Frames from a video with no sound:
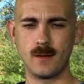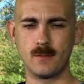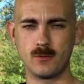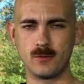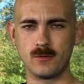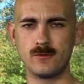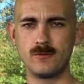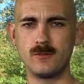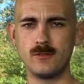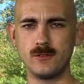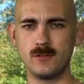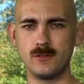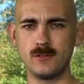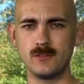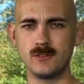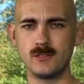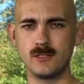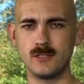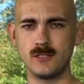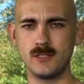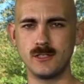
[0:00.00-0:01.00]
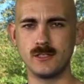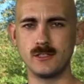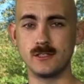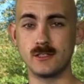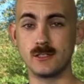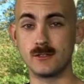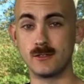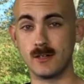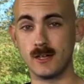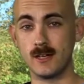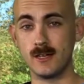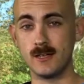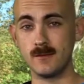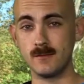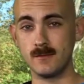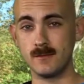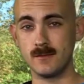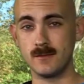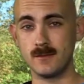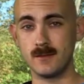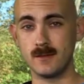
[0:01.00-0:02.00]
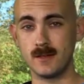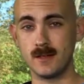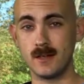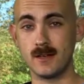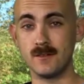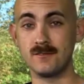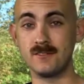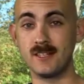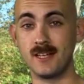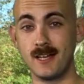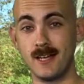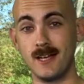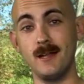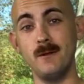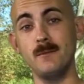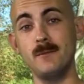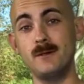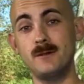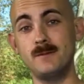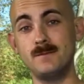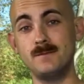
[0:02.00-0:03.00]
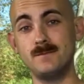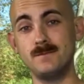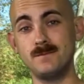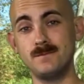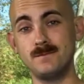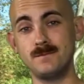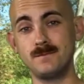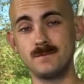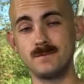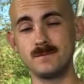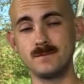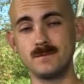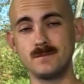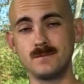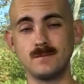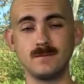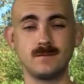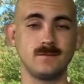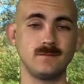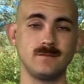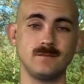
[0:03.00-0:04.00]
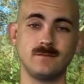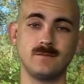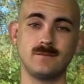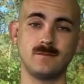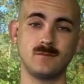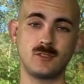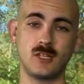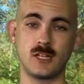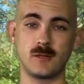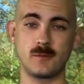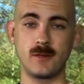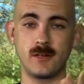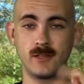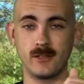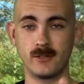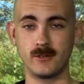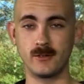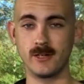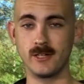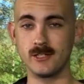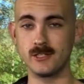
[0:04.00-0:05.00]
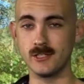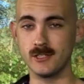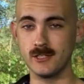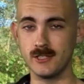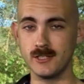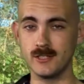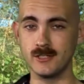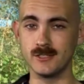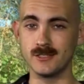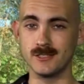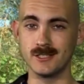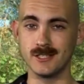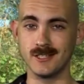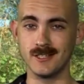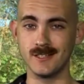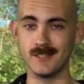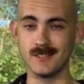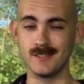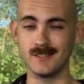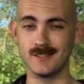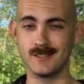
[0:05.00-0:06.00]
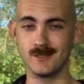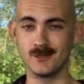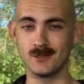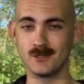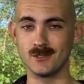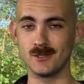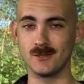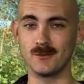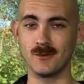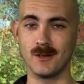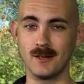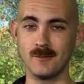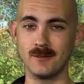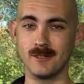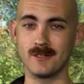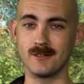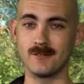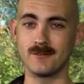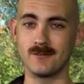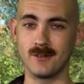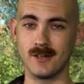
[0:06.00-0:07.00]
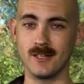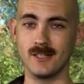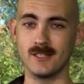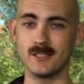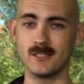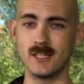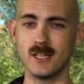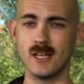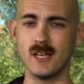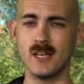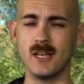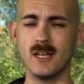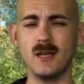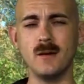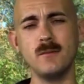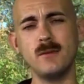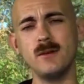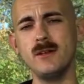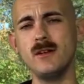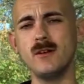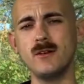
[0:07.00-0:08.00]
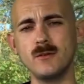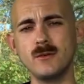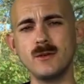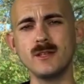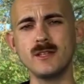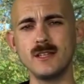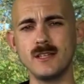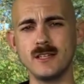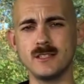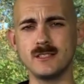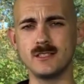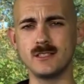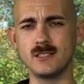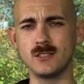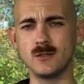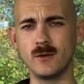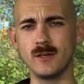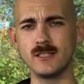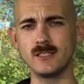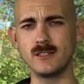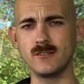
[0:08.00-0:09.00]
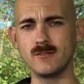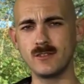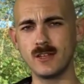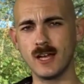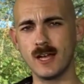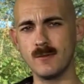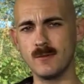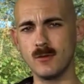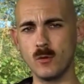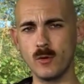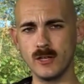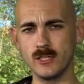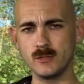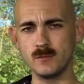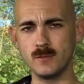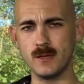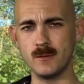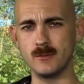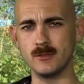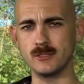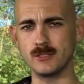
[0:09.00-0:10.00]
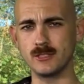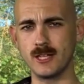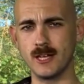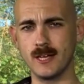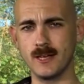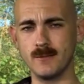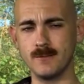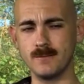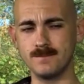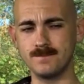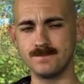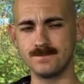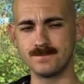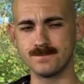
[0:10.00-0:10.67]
April Fools is a crime of time. Talk about alliteration. Here's a rhyming phrase. But no, it really is. It's a waste of time. It wastes people's time.